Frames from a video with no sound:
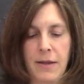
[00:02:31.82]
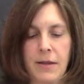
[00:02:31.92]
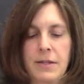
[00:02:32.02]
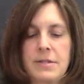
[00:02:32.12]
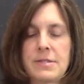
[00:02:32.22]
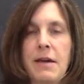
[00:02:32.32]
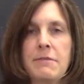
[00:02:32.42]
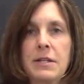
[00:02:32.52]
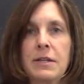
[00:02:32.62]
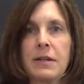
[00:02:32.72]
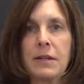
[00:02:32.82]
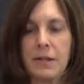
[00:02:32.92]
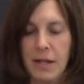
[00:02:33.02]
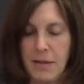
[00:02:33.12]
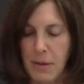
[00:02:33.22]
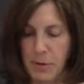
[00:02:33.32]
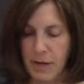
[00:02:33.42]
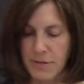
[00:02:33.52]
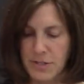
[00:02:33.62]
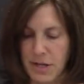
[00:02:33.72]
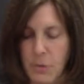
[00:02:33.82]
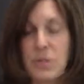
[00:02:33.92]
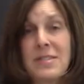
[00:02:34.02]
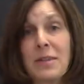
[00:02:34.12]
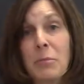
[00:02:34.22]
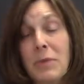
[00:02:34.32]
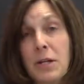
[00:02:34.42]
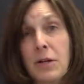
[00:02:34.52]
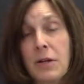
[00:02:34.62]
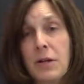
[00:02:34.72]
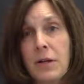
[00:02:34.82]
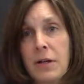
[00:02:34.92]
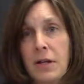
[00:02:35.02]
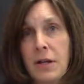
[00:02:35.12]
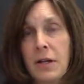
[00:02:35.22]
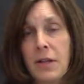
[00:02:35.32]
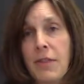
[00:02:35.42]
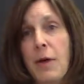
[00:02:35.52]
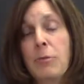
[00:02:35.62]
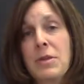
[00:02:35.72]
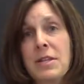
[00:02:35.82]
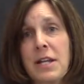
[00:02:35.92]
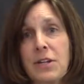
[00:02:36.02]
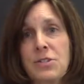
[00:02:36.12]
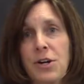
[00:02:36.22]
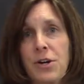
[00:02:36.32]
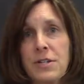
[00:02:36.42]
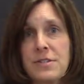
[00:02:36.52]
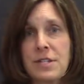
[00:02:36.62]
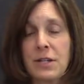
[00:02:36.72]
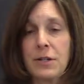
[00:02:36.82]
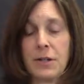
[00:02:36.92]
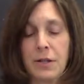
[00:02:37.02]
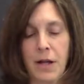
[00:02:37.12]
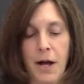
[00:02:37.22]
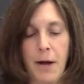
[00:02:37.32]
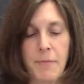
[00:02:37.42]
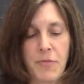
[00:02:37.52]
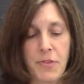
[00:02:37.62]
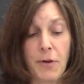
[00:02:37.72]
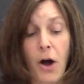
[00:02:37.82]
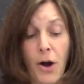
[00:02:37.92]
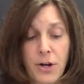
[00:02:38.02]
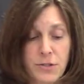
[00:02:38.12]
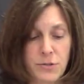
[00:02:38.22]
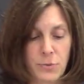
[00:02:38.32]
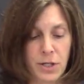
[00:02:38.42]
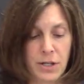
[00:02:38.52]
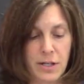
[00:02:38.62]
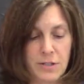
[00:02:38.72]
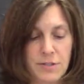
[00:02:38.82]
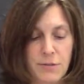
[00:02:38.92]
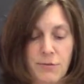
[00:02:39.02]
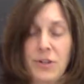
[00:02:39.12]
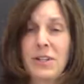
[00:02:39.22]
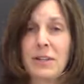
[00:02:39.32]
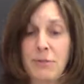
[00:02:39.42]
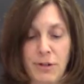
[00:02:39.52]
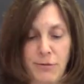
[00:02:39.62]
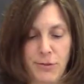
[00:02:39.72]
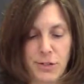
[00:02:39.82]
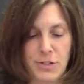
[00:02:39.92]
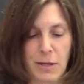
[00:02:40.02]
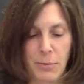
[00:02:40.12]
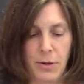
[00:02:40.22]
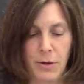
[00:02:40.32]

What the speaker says: 7, and they would have to tell you what's in the middle. That would be the next hardest skill. The hardest one is to fill in the very first number.